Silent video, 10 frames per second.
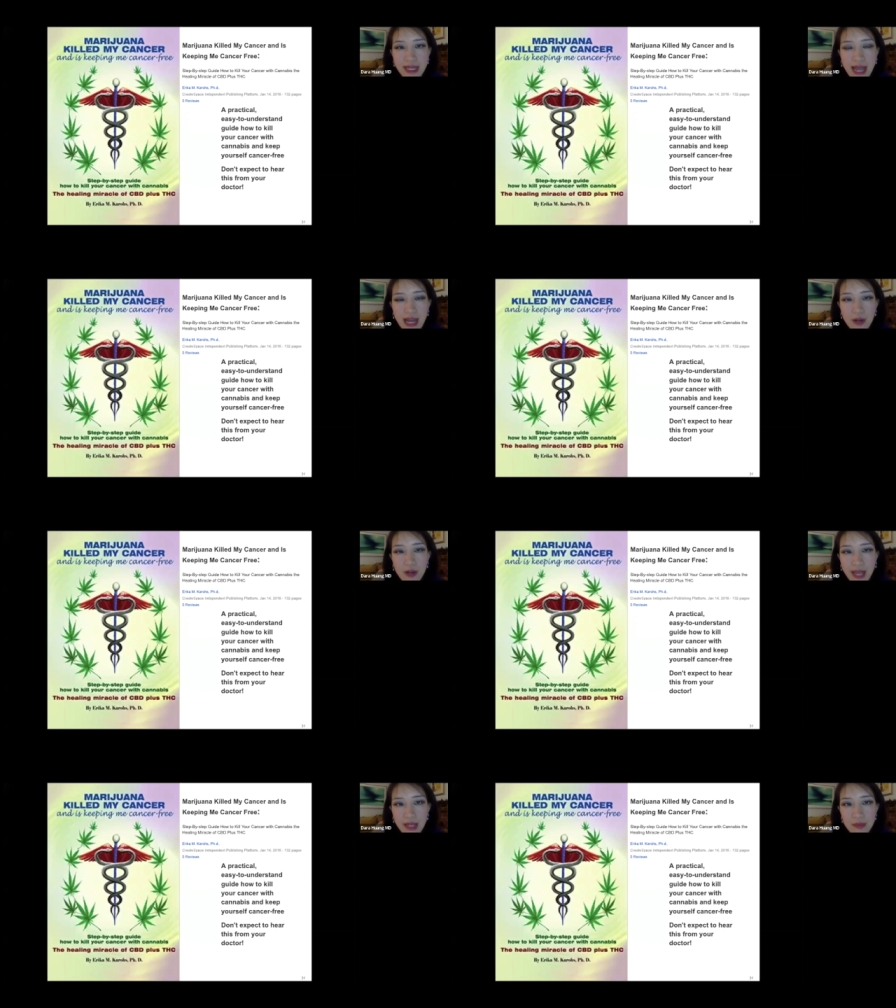how
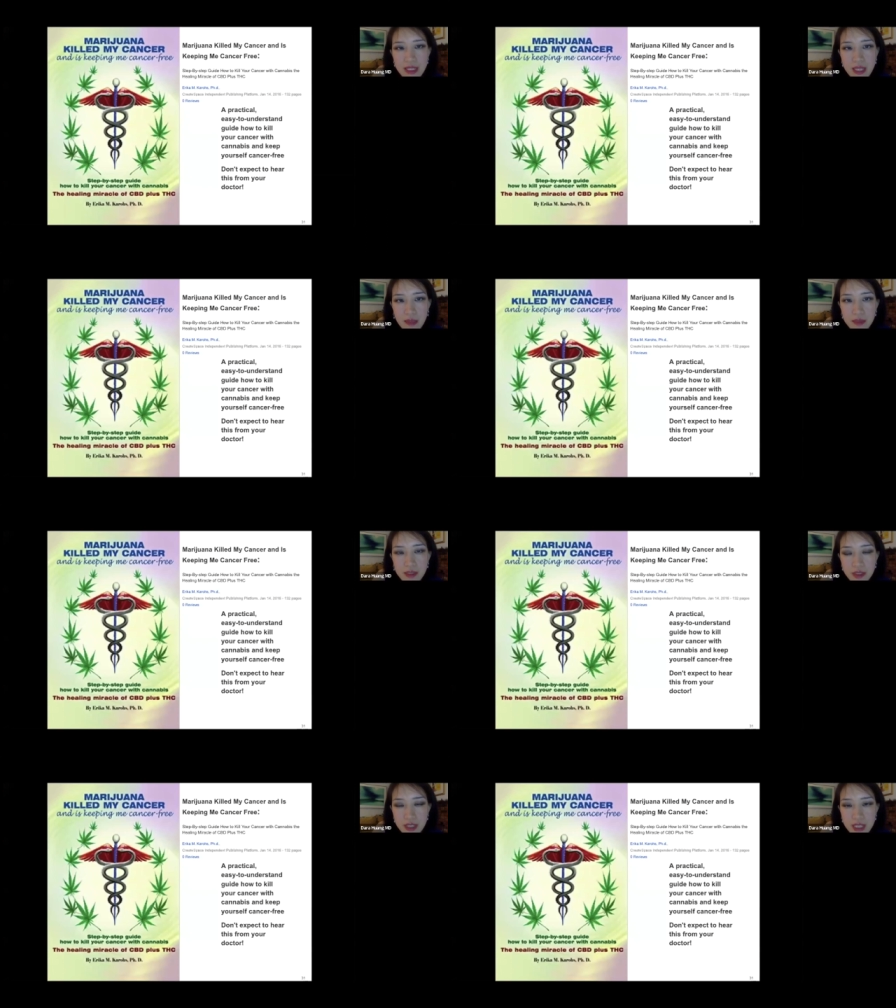cannabis helped
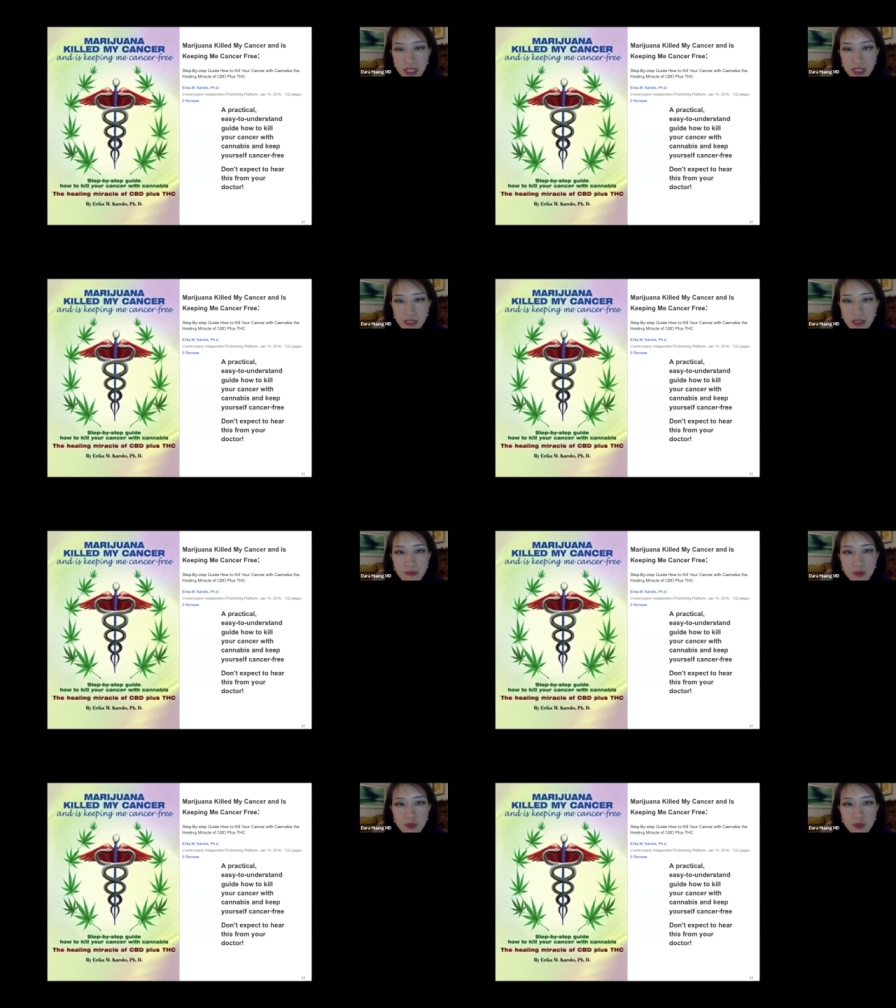her son